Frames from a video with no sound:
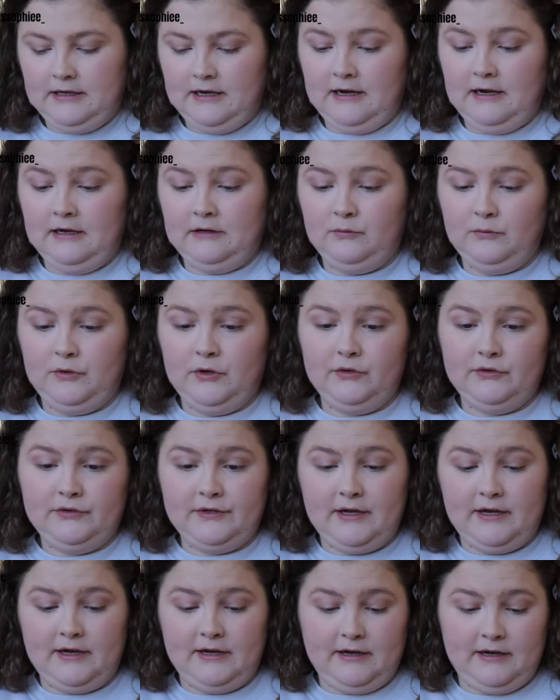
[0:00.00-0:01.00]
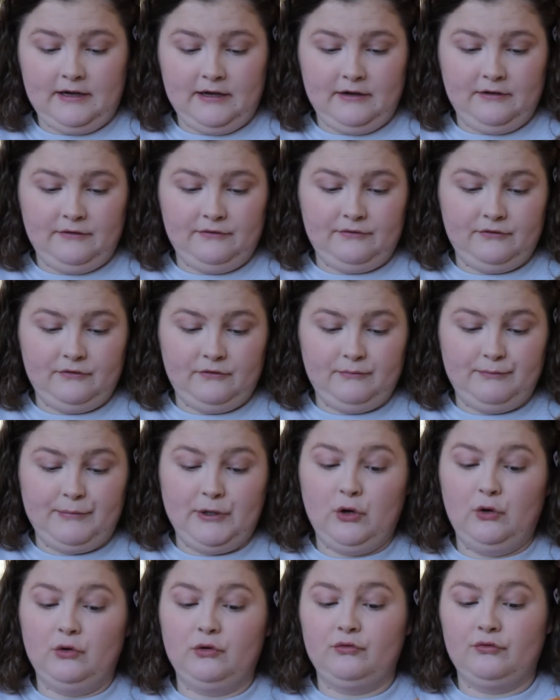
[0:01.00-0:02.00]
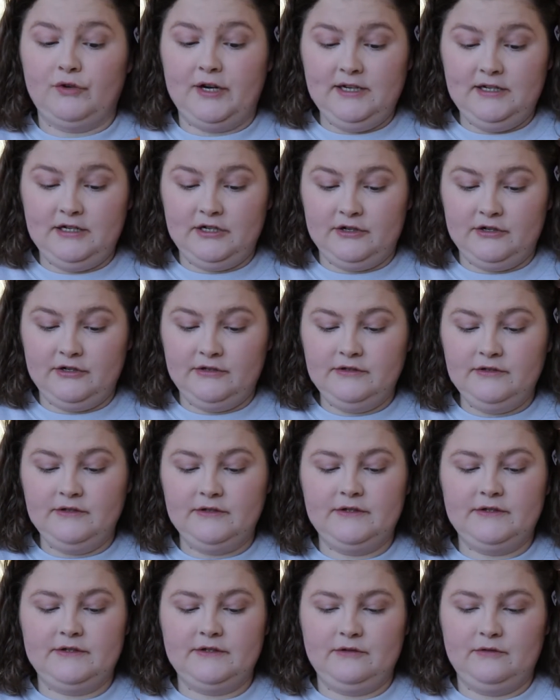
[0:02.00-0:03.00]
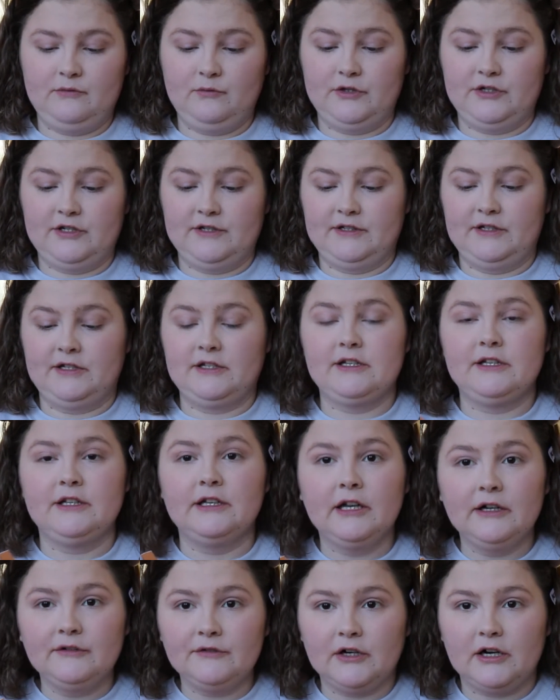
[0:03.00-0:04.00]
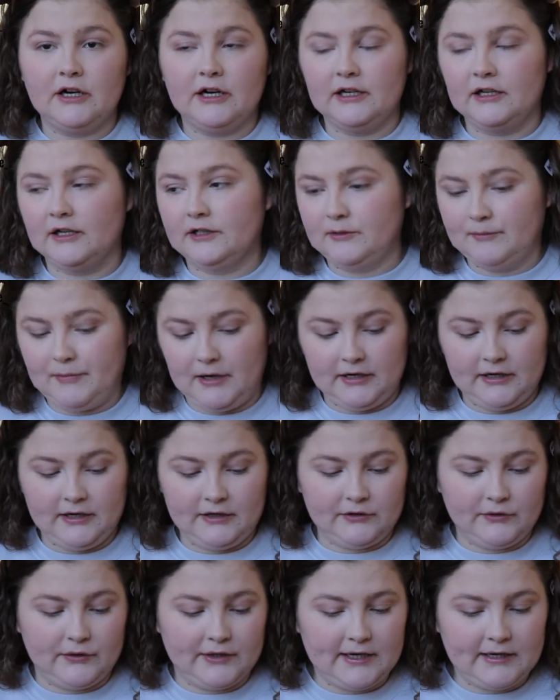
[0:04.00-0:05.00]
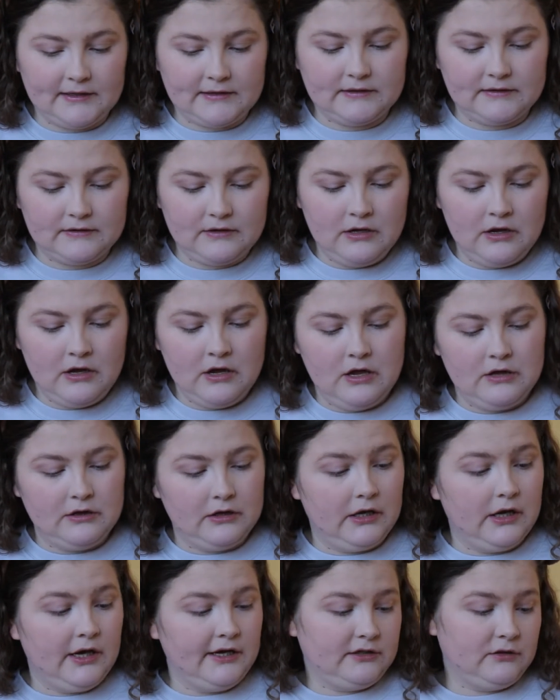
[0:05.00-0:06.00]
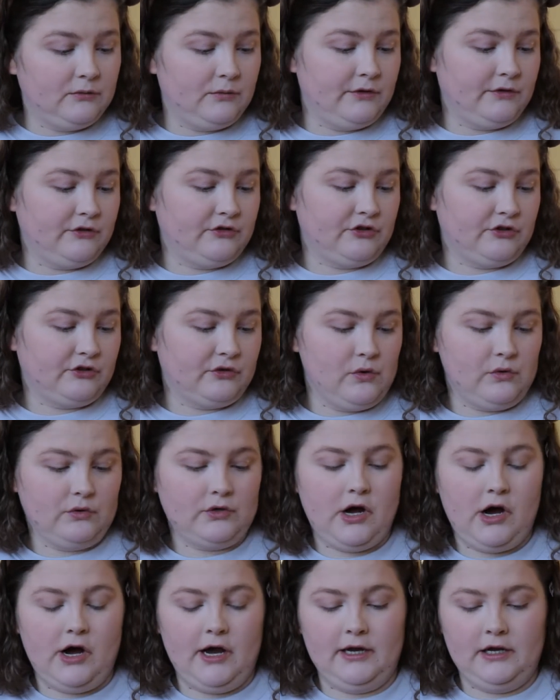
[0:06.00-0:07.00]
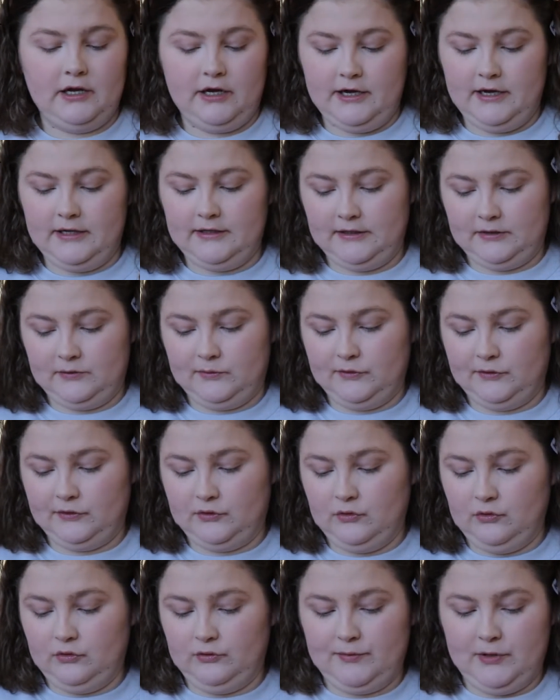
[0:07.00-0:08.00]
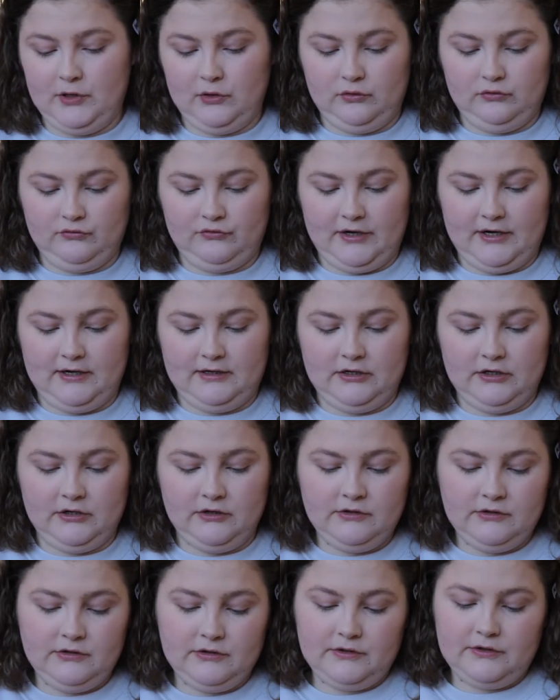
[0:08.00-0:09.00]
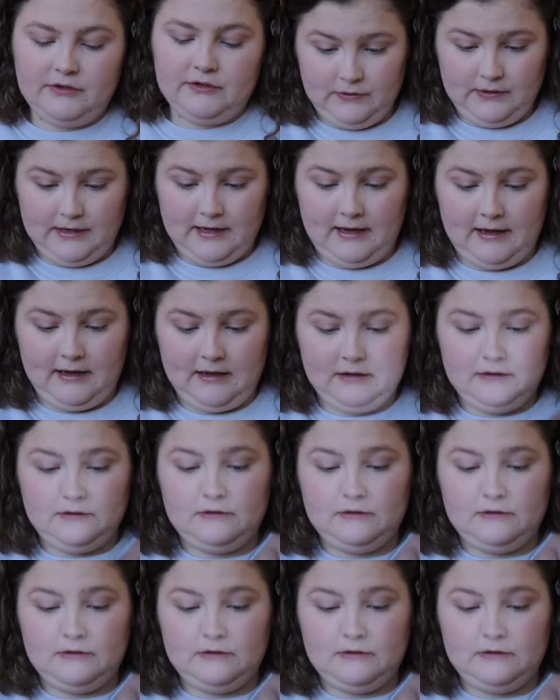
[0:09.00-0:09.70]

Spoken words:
then we also have Beyond Radiance, which is another highlighter palette. So I guess the lighter one's just called Highlight and this one's called Beyond Radiance. You get